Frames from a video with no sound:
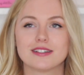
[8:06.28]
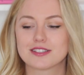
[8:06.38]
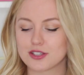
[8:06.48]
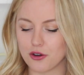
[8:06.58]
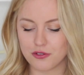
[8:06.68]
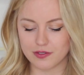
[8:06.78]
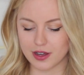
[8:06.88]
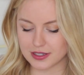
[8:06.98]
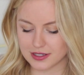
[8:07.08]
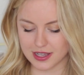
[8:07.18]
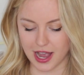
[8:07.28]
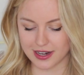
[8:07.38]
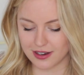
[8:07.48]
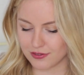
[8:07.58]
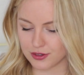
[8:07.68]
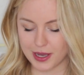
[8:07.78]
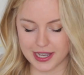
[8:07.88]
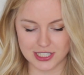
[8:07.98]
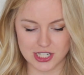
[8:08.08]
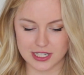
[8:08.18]
so fun. I love the
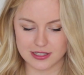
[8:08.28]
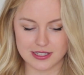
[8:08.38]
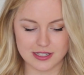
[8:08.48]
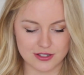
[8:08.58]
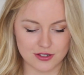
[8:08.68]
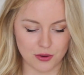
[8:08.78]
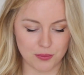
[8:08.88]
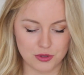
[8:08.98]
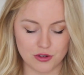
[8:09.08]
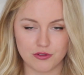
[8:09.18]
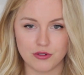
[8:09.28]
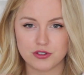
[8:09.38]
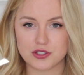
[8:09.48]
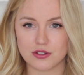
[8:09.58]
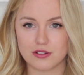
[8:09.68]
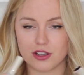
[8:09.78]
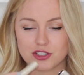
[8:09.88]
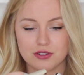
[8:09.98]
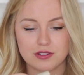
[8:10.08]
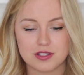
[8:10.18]
packaging. This is so beautiful, so
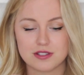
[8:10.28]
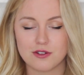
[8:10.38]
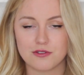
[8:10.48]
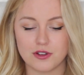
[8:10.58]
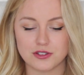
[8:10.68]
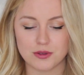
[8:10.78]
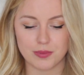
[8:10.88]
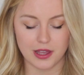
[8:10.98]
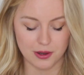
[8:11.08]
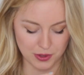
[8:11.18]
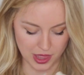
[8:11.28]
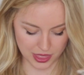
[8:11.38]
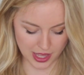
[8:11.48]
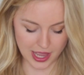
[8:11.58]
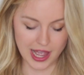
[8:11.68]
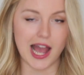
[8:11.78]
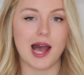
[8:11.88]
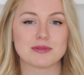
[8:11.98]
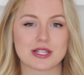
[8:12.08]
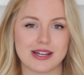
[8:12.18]
luxurious, so fun to play with.
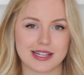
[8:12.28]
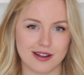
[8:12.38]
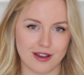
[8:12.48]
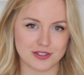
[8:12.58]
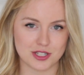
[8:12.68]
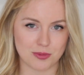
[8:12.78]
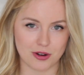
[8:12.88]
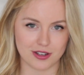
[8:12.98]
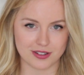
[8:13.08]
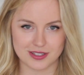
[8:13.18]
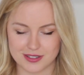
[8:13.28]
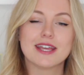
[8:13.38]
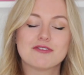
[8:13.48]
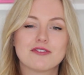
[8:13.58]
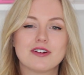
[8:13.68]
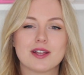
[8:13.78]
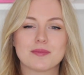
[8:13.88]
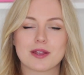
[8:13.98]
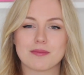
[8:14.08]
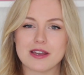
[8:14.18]
Absolutely love these products. If you follow
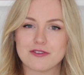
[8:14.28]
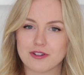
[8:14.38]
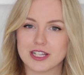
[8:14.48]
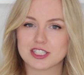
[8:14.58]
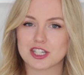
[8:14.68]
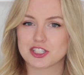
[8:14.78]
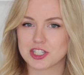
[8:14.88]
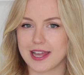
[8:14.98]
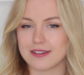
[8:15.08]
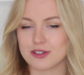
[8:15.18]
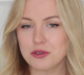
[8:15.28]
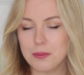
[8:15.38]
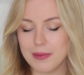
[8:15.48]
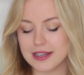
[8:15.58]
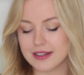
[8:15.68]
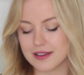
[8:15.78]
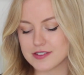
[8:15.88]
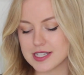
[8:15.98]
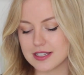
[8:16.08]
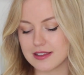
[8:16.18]
me on my French channel, you might
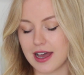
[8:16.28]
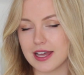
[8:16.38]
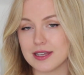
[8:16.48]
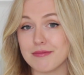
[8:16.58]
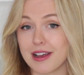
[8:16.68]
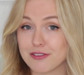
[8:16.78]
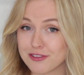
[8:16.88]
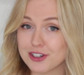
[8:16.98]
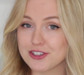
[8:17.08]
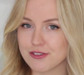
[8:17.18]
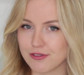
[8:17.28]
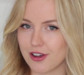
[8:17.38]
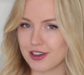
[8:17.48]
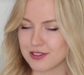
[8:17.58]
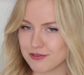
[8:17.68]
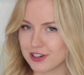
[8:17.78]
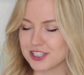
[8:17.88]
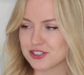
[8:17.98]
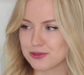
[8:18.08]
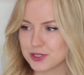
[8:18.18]
have seen that in my first vlog in
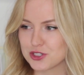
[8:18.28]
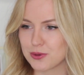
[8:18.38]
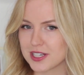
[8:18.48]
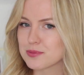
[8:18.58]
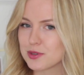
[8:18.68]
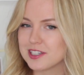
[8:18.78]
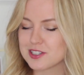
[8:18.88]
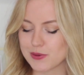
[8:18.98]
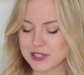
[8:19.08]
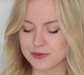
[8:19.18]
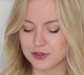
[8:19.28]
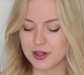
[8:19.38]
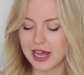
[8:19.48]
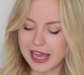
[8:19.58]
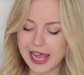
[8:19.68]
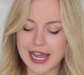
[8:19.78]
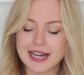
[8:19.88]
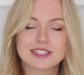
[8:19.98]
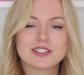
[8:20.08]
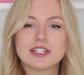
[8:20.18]
French, which was pretty stressful,
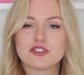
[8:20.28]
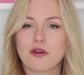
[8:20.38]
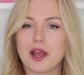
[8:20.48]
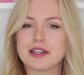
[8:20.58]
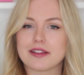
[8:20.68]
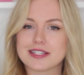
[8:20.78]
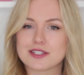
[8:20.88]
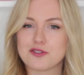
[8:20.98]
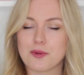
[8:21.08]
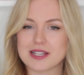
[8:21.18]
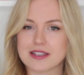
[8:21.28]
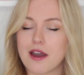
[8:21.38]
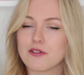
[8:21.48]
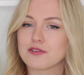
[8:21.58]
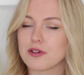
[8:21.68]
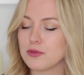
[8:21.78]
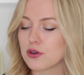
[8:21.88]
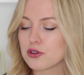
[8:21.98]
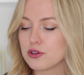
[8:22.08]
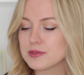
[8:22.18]
I actually tried this new mascara from
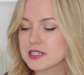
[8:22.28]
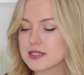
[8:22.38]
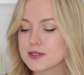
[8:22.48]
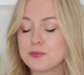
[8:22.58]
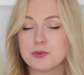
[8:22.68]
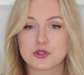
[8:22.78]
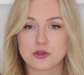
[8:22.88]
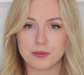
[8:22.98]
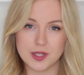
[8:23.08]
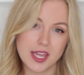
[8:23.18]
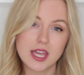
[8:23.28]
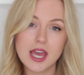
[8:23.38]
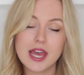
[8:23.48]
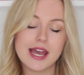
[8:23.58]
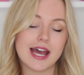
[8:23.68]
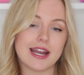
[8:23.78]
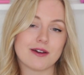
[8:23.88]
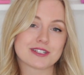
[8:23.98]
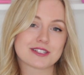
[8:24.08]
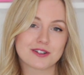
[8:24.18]
Lancôme. This is Monsieur Big, and I
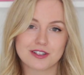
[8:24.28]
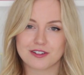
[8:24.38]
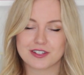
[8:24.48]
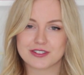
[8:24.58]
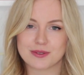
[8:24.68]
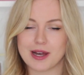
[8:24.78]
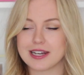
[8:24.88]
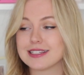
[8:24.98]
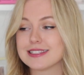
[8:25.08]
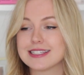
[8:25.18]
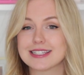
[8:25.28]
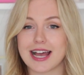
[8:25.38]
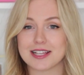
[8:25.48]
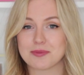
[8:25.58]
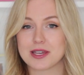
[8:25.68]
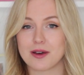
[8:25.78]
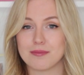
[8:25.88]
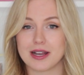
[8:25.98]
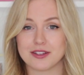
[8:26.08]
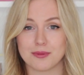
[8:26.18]
was so curious about it. This has
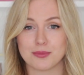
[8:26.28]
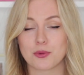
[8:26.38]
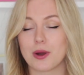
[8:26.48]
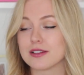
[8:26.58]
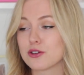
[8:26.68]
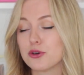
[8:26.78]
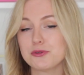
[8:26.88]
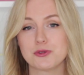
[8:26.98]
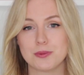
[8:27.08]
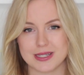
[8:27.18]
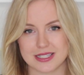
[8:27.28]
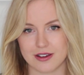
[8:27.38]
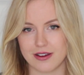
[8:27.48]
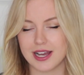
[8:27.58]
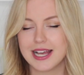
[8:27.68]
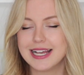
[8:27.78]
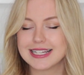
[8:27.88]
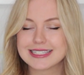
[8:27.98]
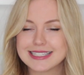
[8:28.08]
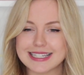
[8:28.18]
become my #1 go-to mascara.
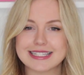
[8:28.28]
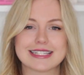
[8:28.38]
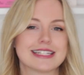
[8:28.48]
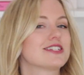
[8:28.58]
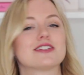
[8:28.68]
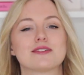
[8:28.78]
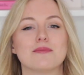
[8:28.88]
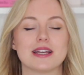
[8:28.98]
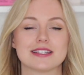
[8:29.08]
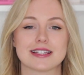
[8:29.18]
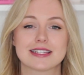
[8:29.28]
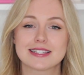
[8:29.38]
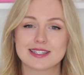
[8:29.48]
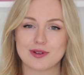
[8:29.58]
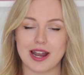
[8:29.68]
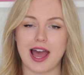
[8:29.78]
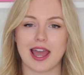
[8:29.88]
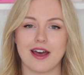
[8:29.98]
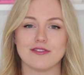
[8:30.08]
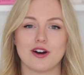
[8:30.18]
This is just amazing. This is what I
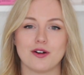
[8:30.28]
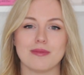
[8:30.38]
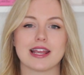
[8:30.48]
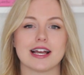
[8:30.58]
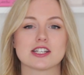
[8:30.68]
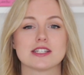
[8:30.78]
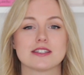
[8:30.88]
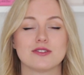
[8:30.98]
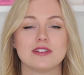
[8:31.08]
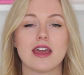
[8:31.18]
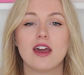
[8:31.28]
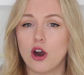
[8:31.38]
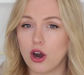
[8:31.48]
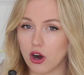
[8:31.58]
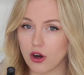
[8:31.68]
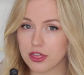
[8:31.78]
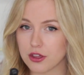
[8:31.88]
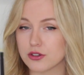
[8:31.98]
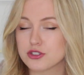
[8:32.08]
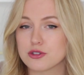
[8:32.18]
have on my lashes today,
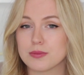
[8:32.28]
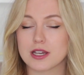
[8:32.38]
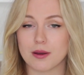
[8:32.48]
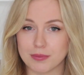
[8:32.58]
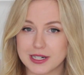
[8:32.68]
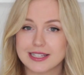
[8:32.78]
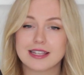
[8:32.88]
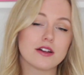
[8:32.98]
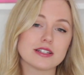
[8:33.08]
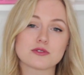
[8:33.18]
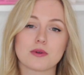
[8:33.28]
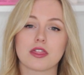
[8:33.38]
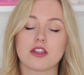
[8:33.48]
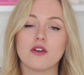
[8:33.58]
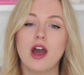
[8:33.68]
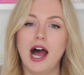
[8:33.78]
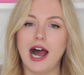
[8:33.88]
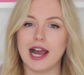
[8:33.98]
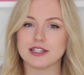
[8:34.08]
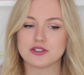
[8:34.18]
although to be completely honest with you,
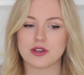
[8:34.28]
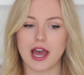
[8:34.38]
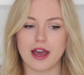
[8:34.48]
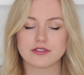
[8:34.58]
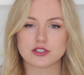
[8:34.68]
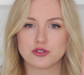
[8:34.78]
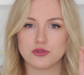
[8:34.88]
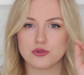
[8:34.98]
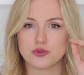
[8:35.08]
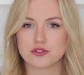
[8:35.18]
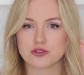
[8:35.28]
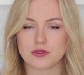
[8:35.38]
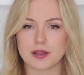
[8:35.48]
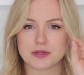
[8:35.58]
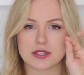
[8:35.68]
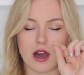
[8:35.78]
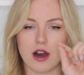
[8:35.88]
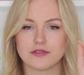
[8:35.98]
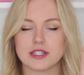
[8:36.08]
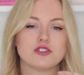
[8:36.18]
I do have 2 strips
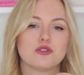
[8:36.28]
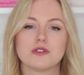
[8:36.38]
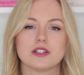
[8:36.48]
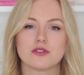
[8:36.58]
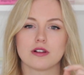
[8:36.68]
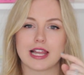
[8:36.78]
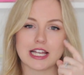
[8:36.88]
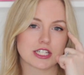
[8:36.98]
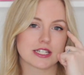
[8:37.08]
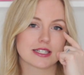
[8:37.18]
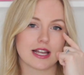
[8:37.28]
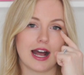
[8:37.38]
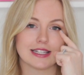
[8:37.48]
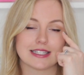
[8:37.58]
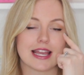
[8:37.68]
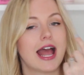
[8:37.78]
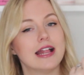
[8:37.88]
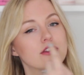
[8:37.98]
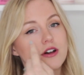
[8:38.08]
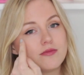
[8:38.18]
of individual lashes at the
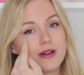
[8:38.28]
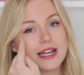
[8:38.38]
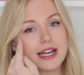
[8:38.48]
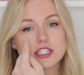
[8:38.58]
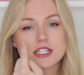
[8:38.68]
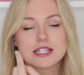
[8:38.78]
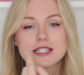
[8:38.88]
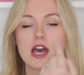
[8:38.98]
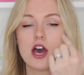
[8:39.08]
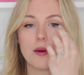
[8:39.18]
end of my lashes,